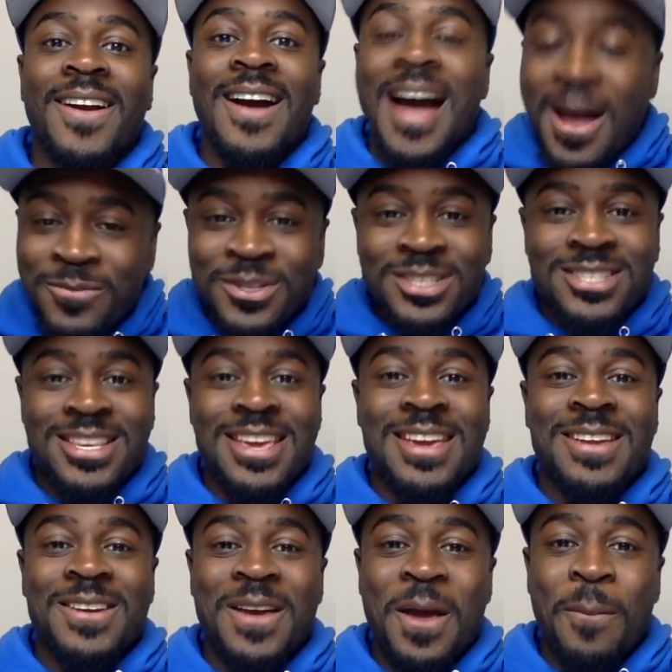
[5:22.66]
I'm just
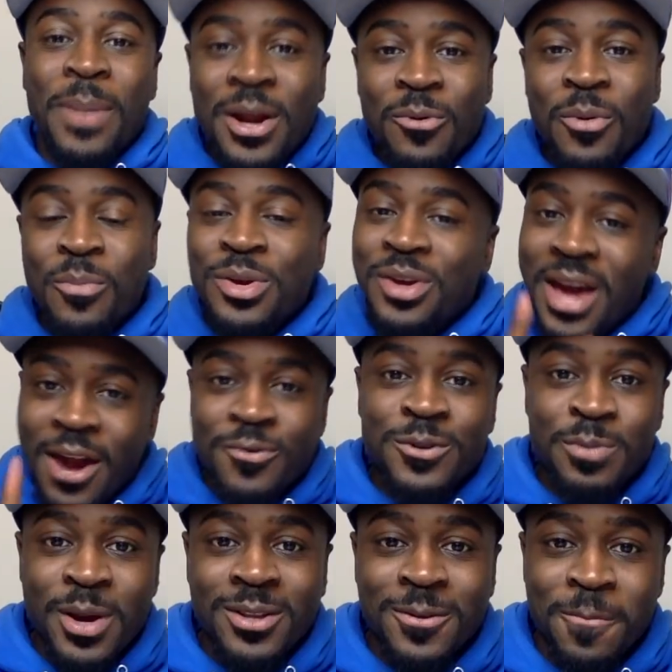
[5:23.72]
saying. But anyway, but you got to
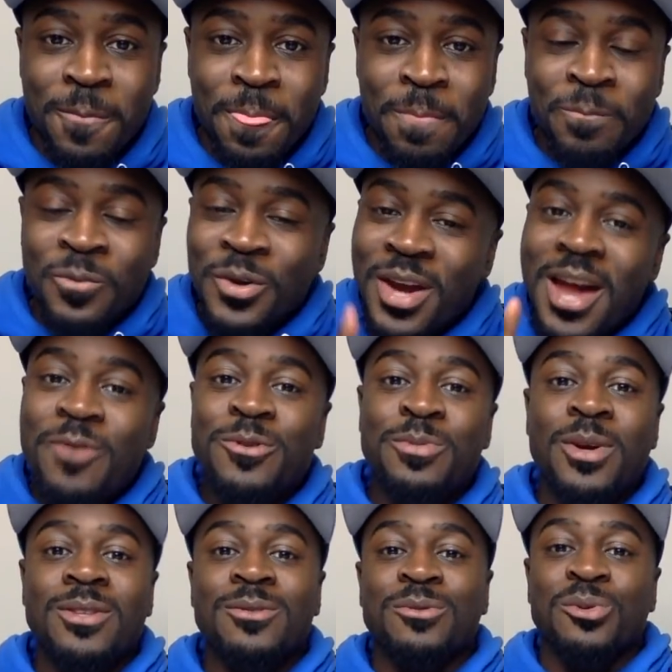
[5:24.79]
respect them. You got to
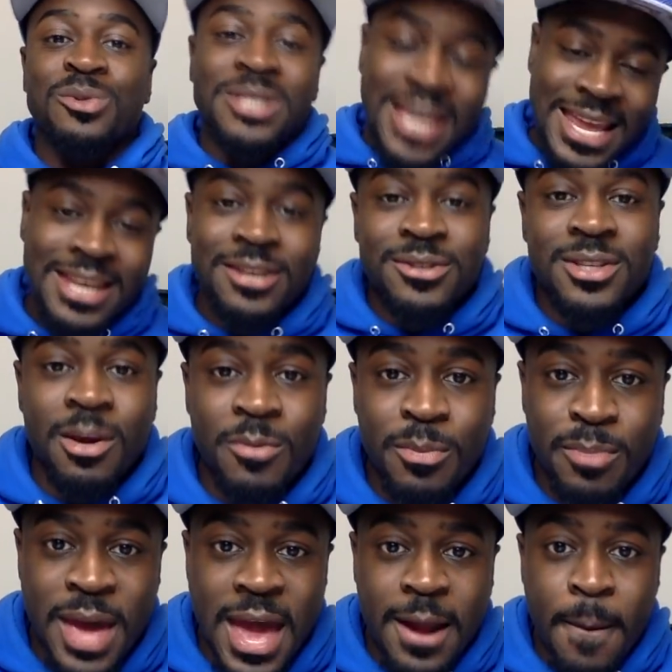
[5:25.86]
respect them. So Tannehill's
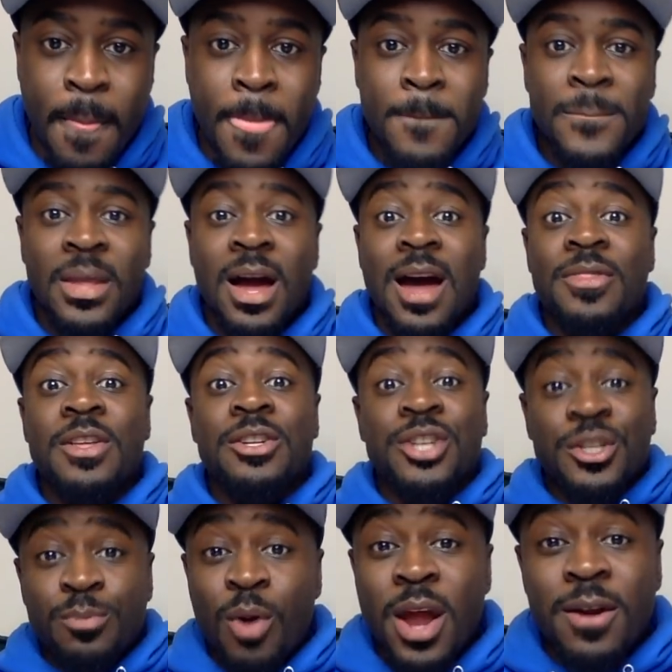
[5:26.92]
coming back. They
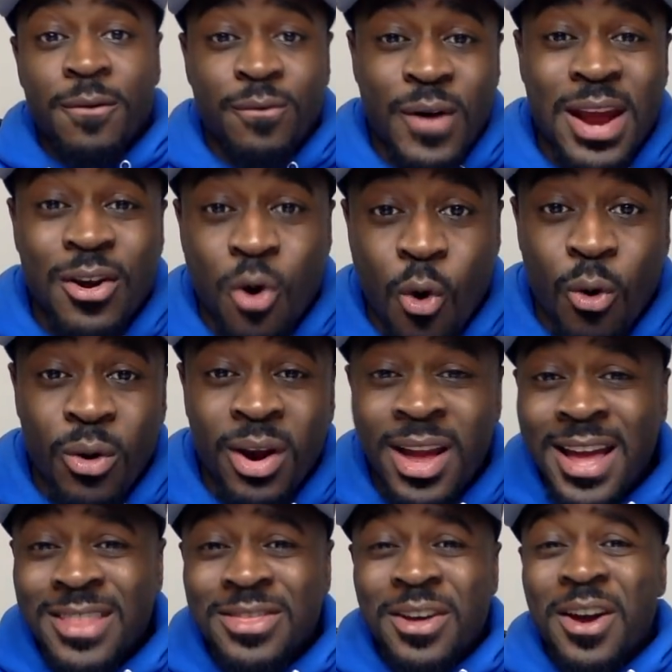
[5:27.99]
just brought in Frank Gore,
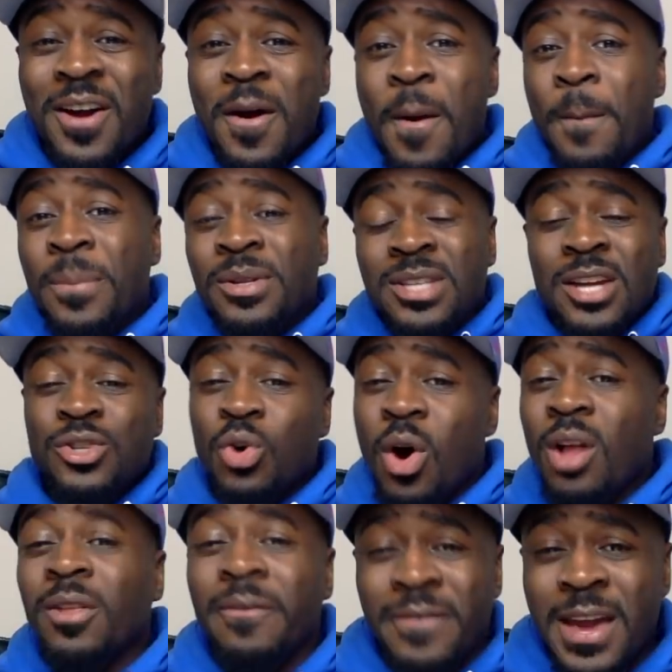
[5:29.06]
the potential
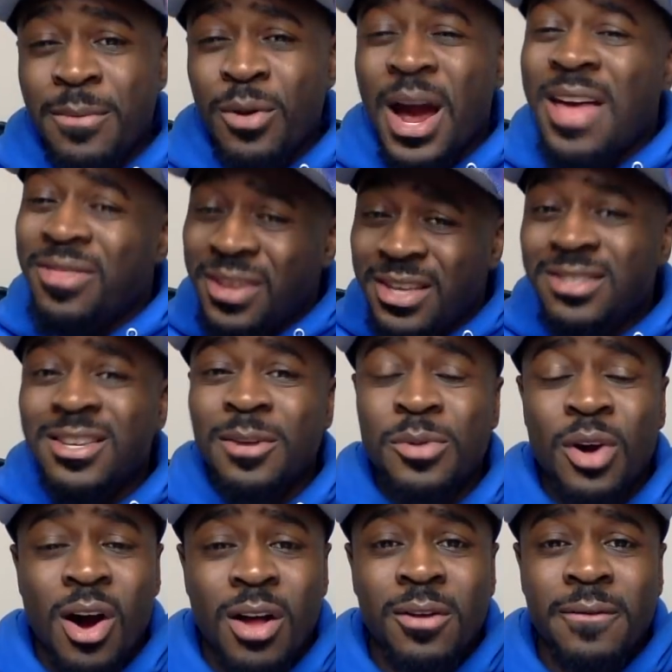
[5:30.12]
Hall of Famer. I think he's going to
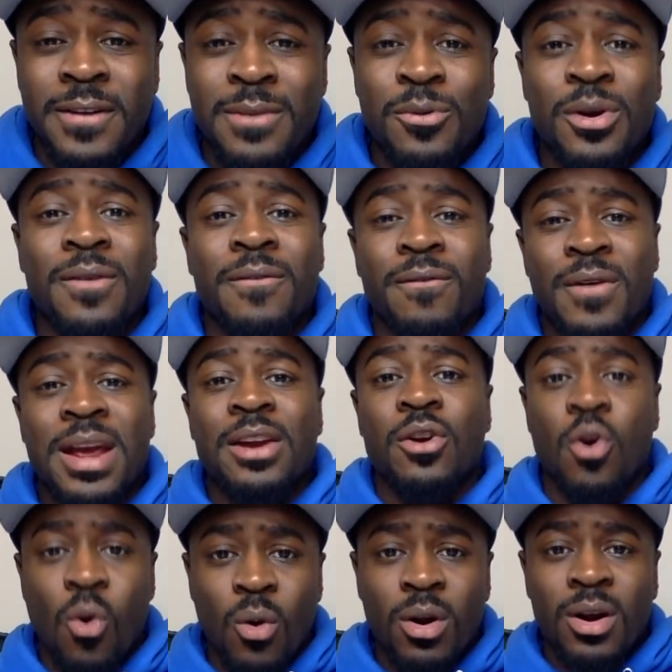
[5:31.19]
be a Hall of Famer in Frank
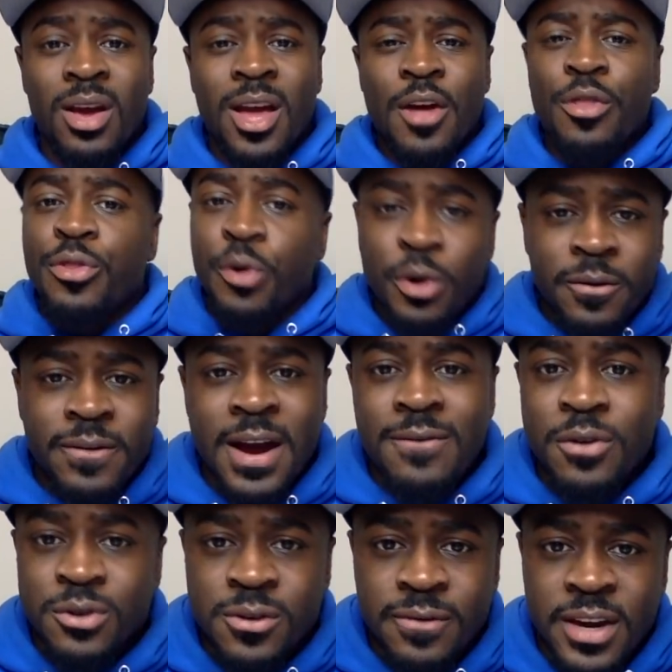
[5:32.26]
Gore.
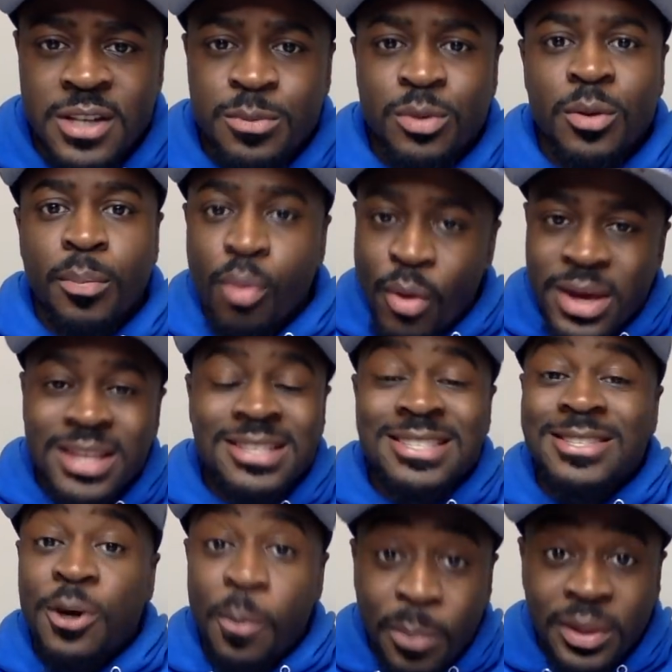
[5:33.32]
35 years of age, but the boy can
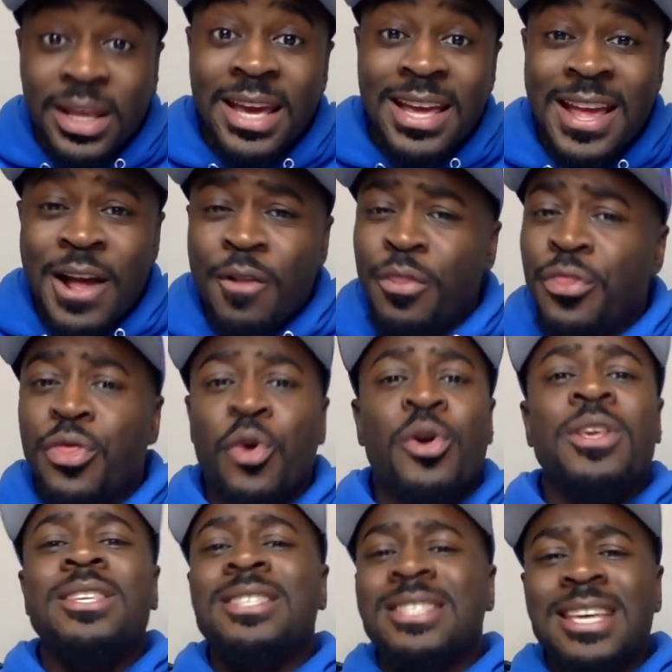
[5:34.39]
still play.
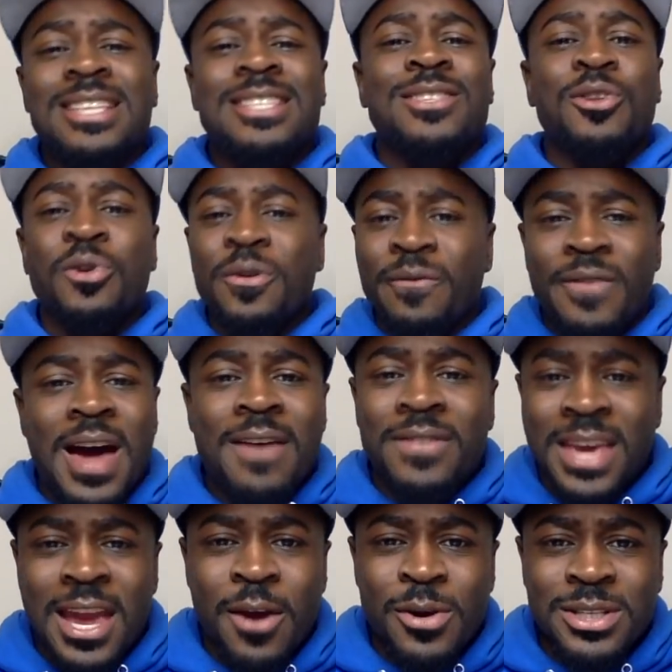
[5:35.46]
36, 35
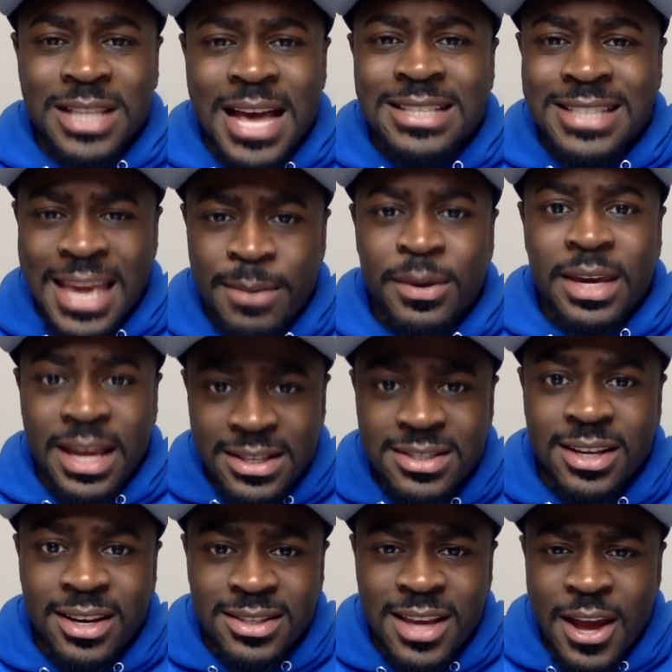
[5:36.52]
carries last game against
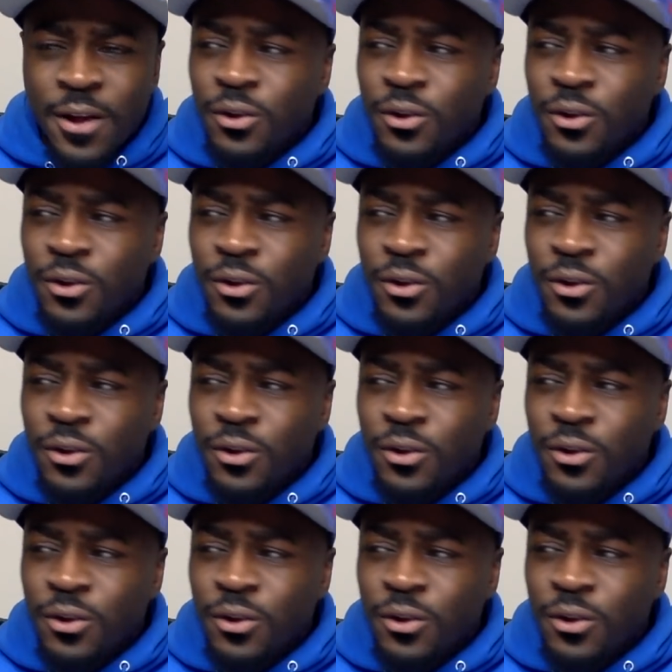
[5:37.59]
us.